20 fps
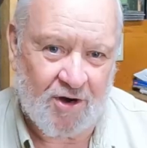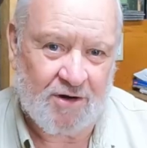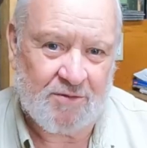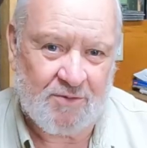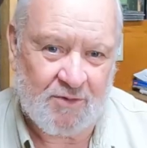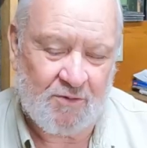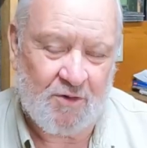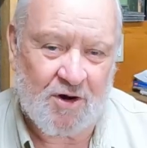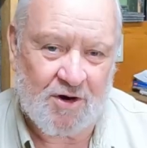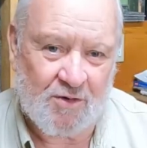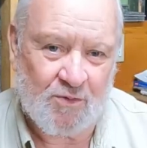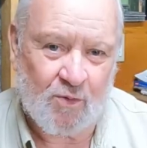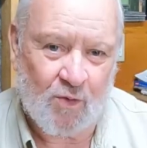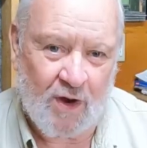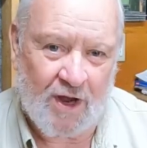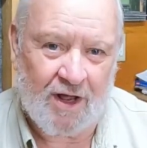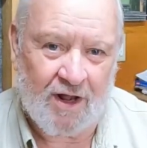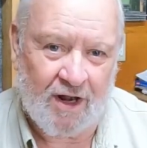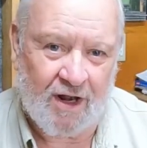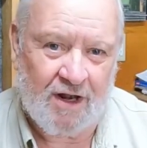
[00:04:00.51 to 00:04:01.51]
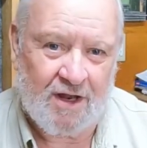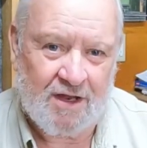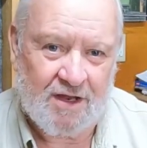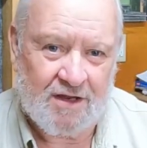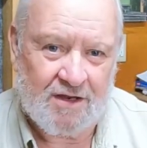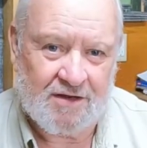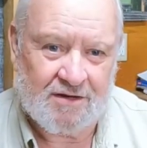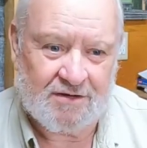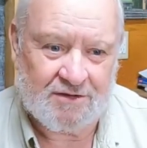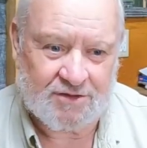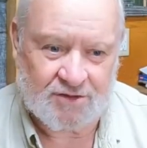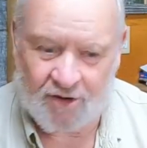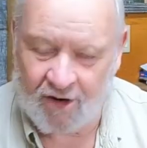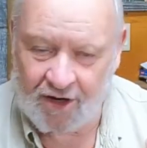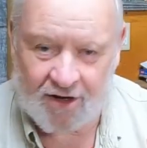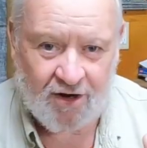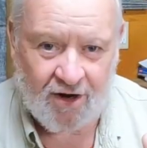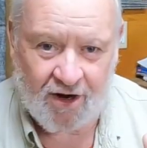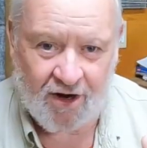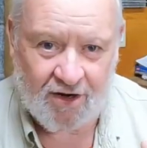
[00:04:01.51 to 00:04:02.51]
potable water well. It's
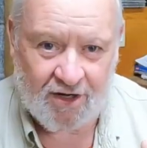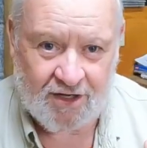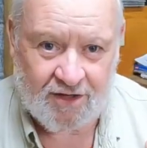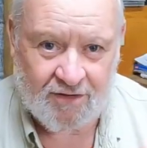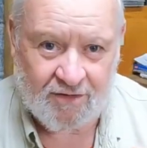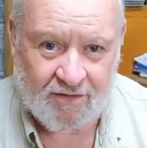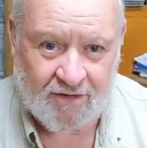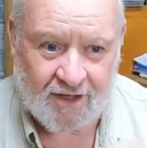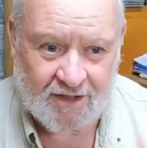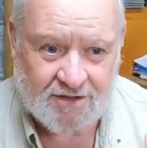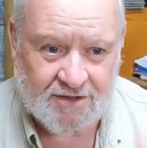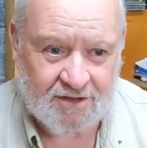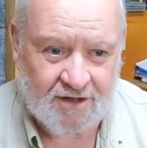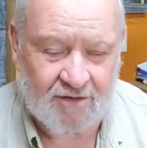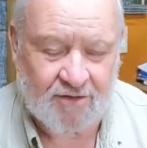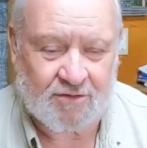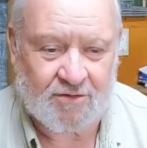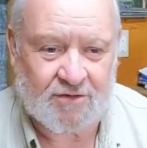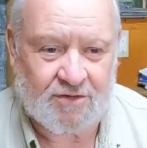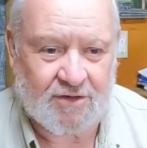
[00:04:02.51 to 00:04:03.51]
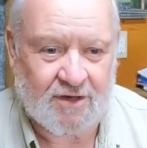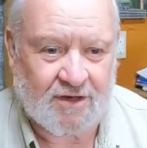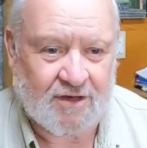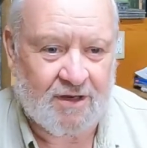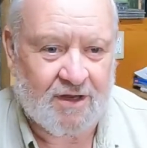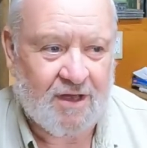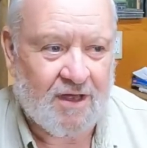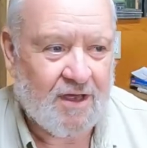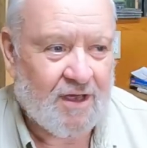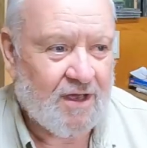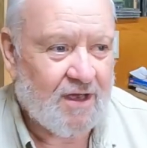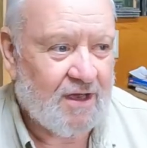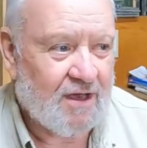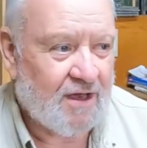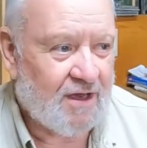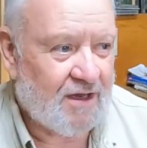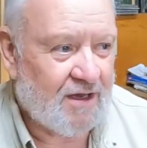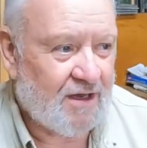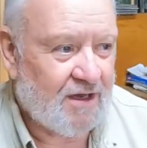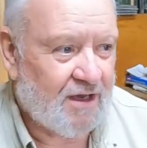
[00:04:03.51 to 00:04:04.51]
not hard either, that's another good thing,
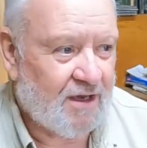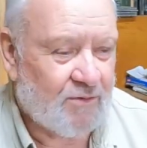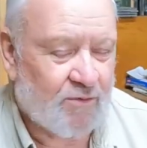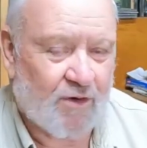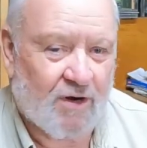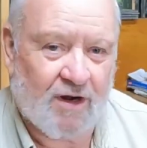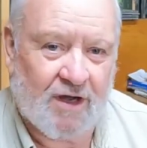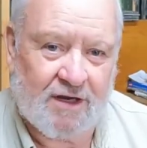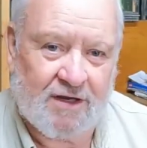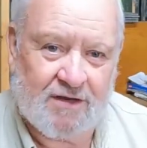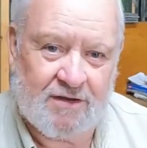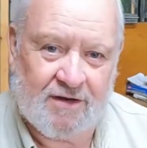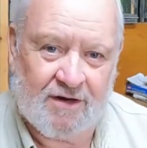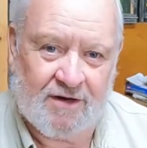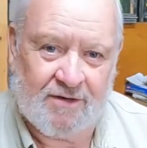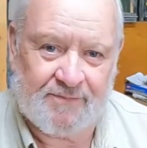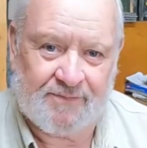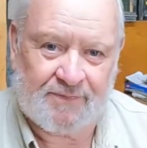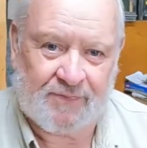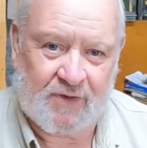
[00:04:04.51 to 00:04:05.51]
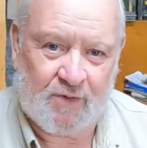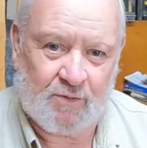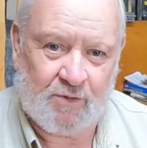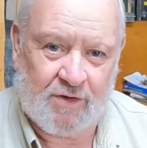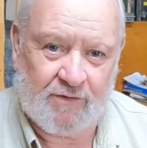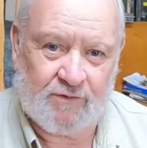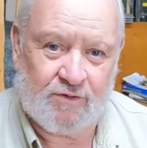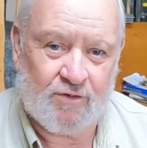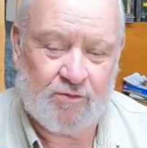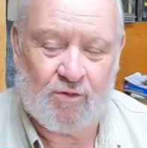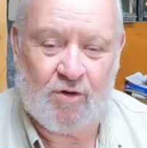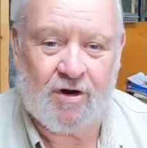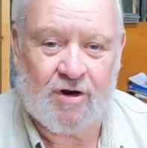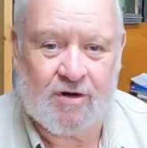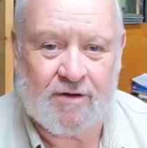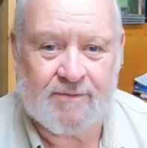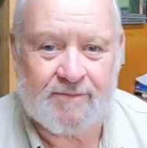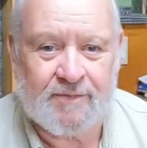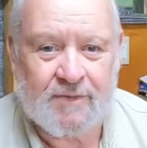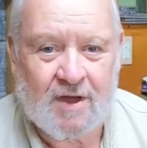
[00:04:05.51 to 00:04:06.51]
and we're lucky there. We have good water.